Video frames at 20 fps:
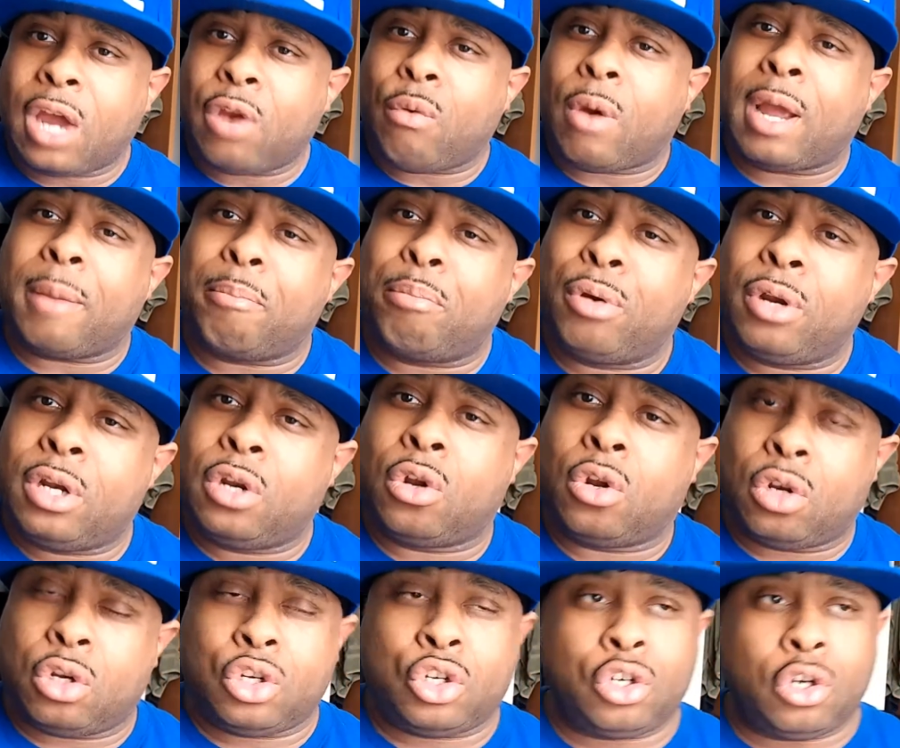How do I put
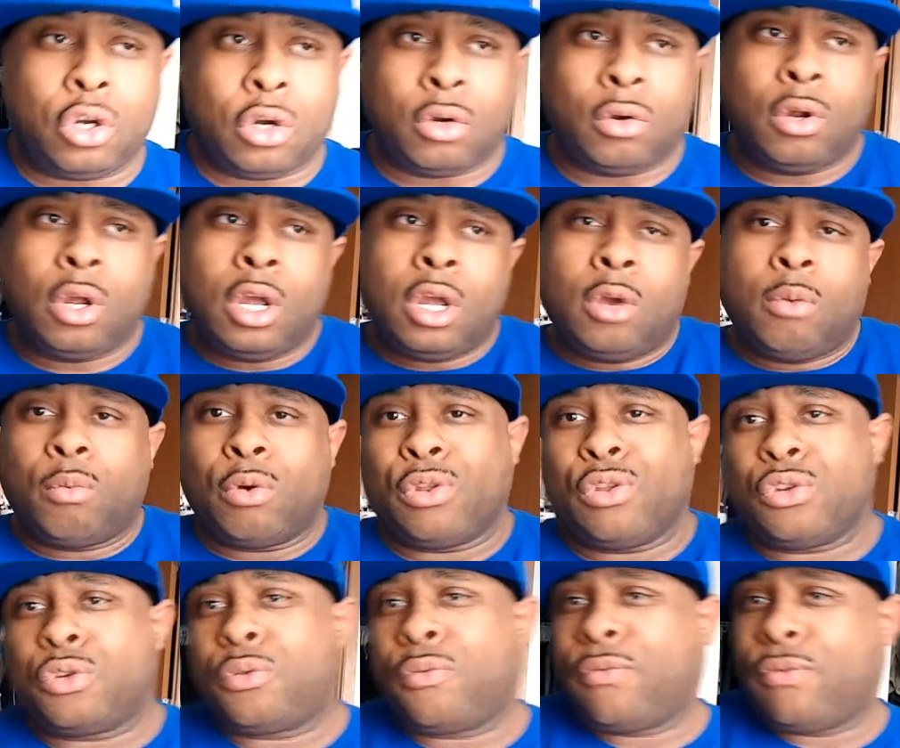it on a shirt?
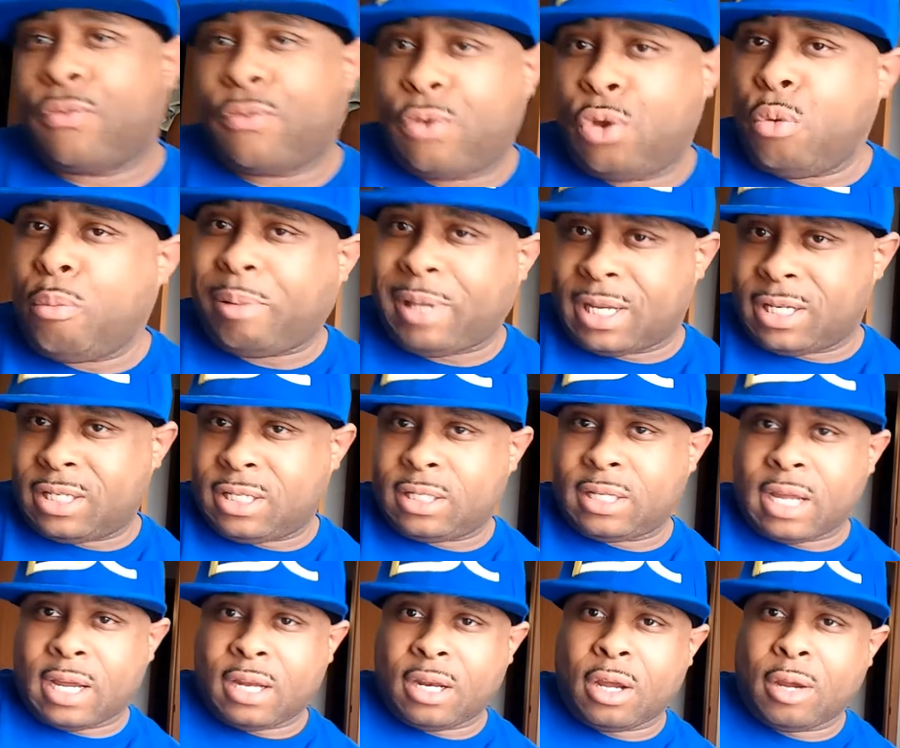Well, there's few
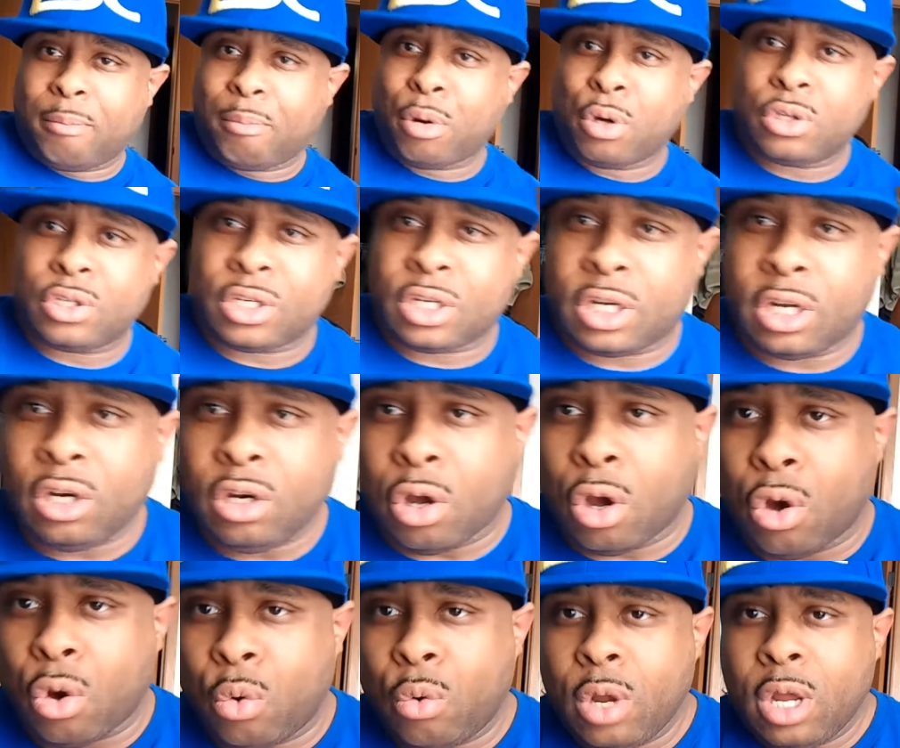places that a person can
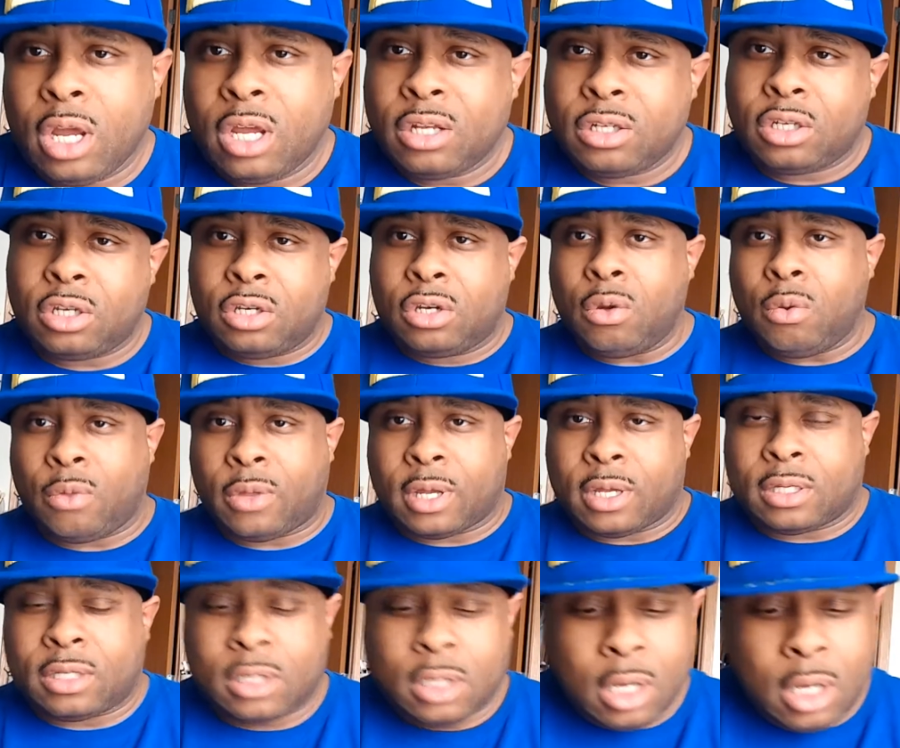go to do
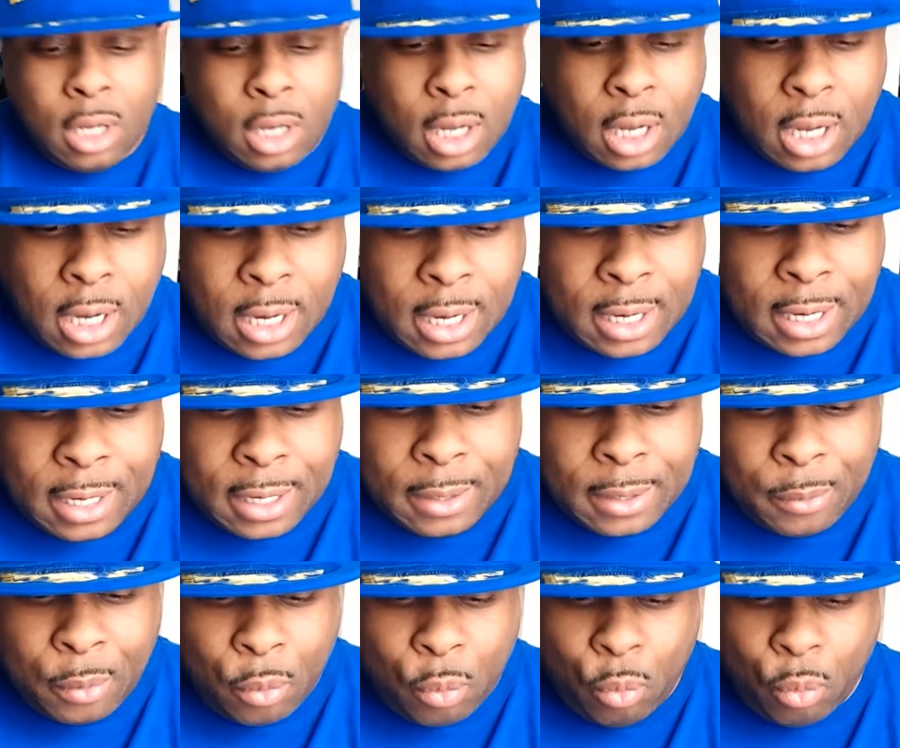this.
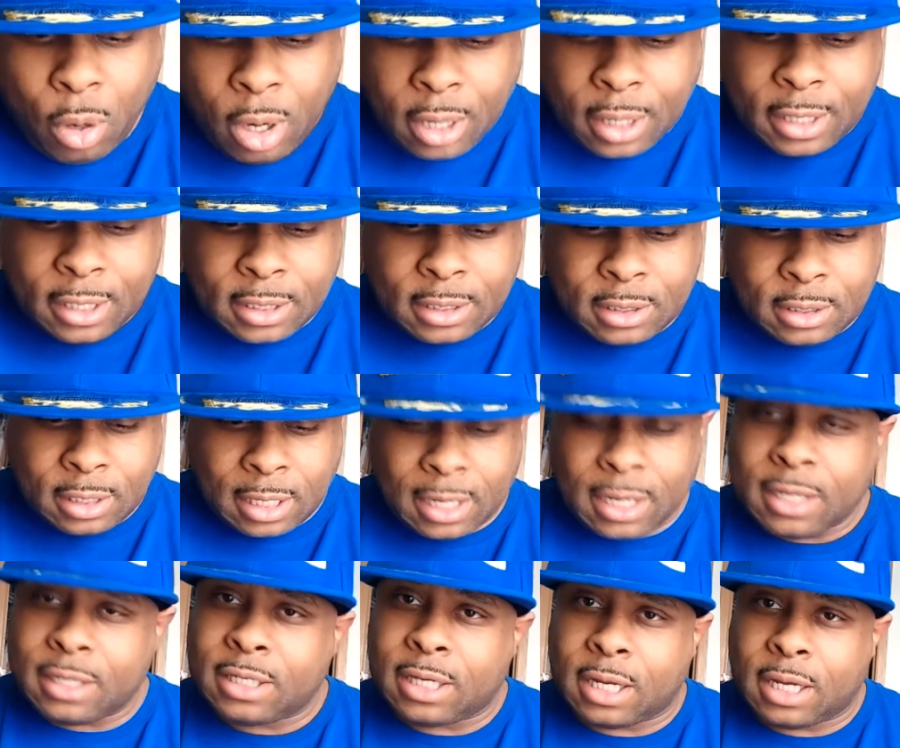One is,
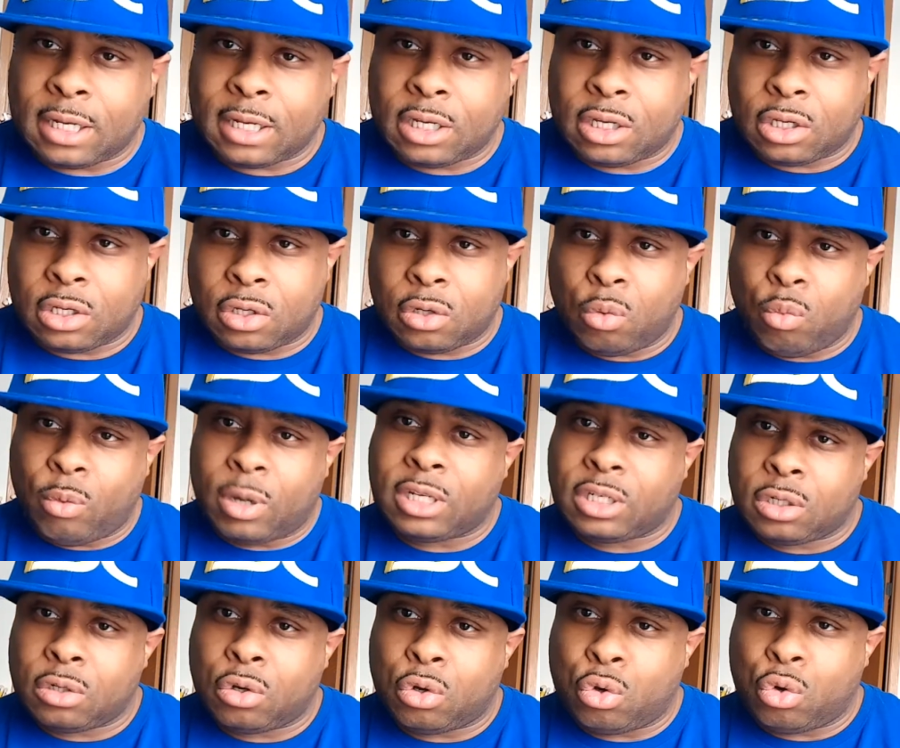like I said, you
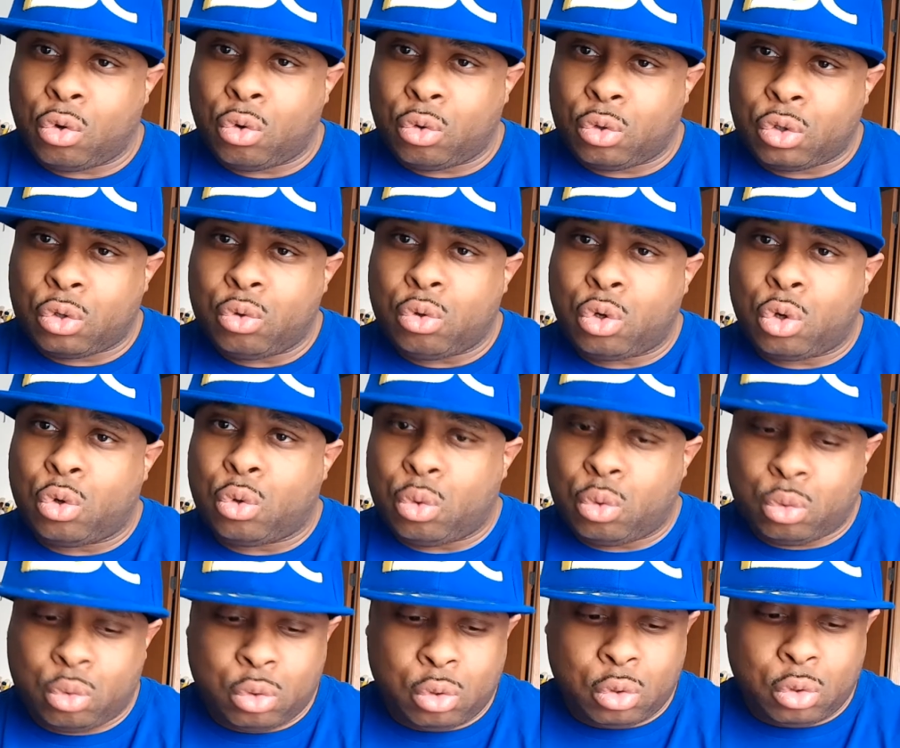went to Google, you
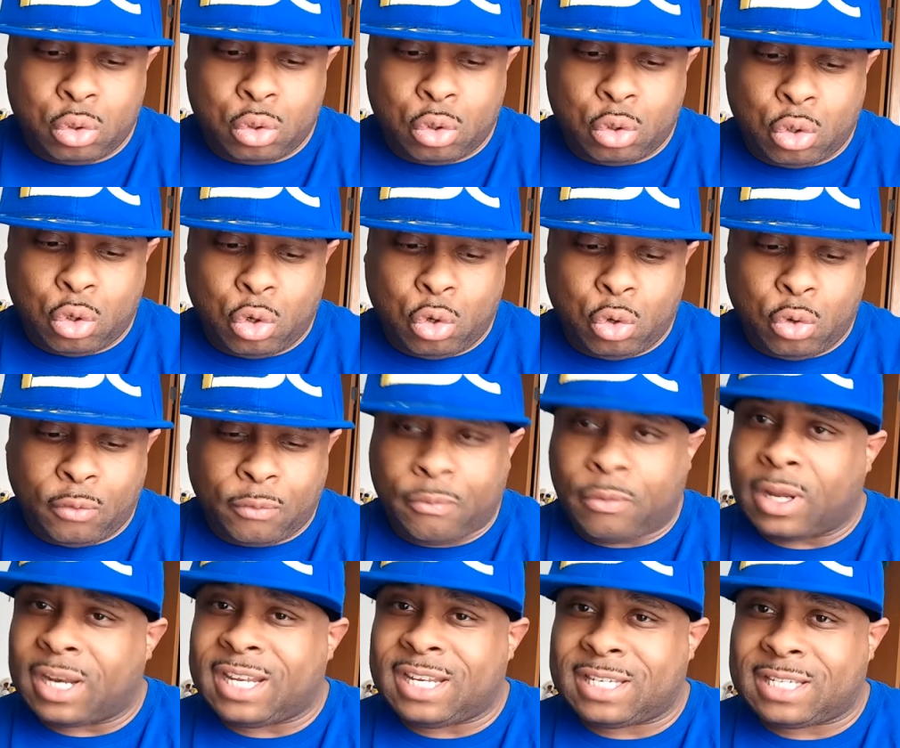Googled
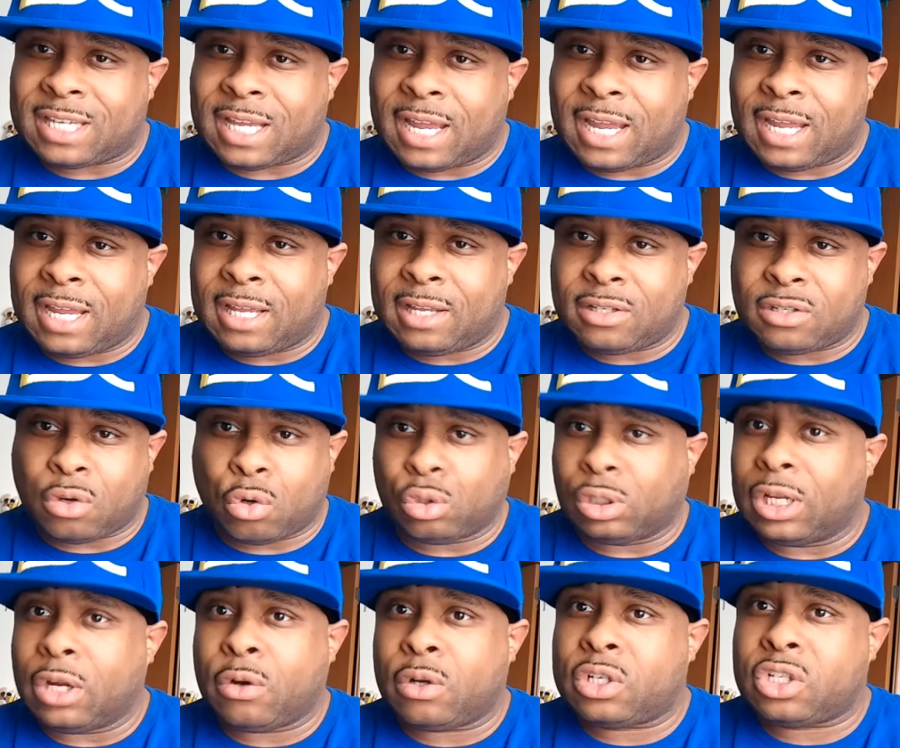funny sayings
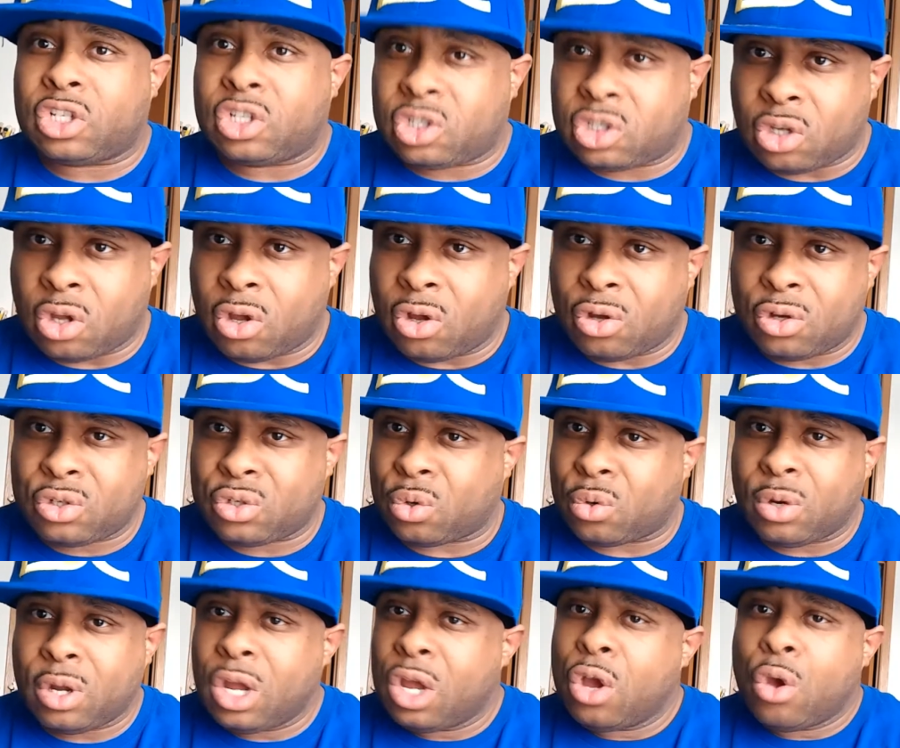or lyrics to songs
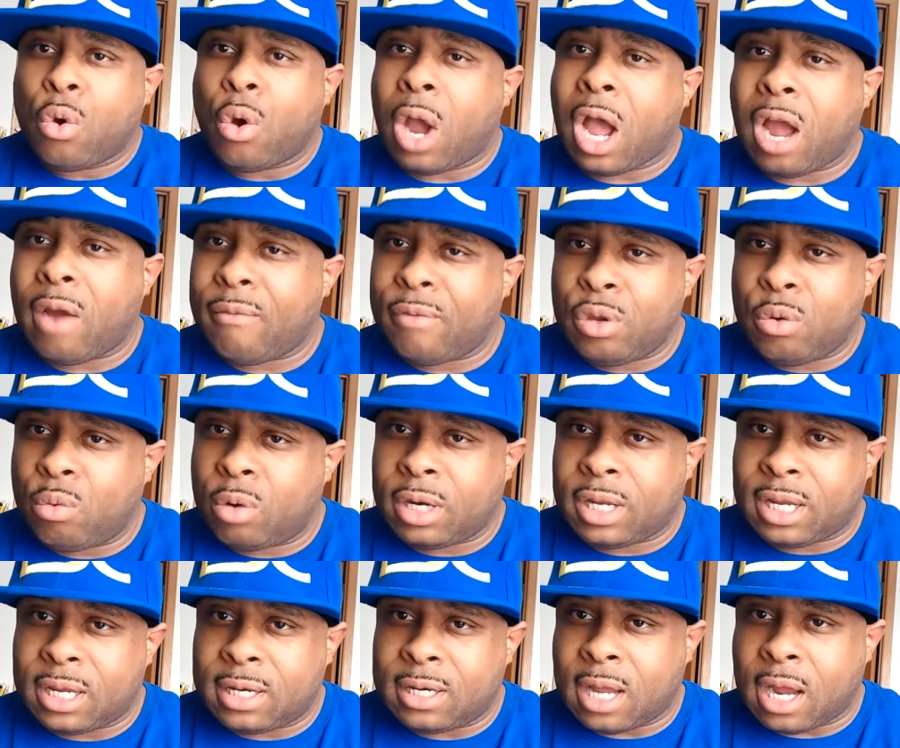or however you
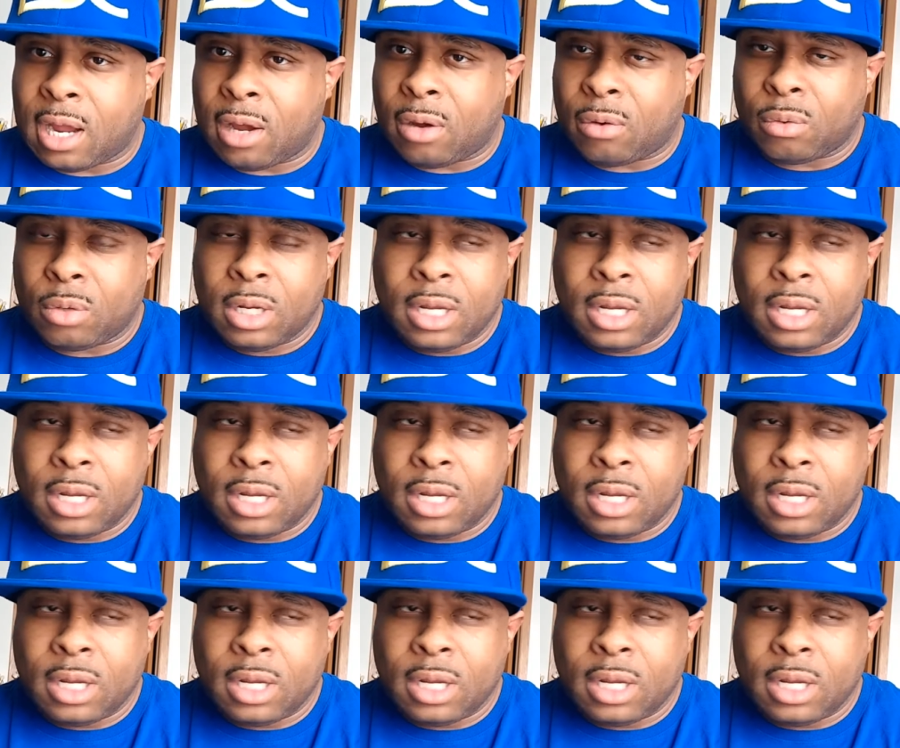want to get down.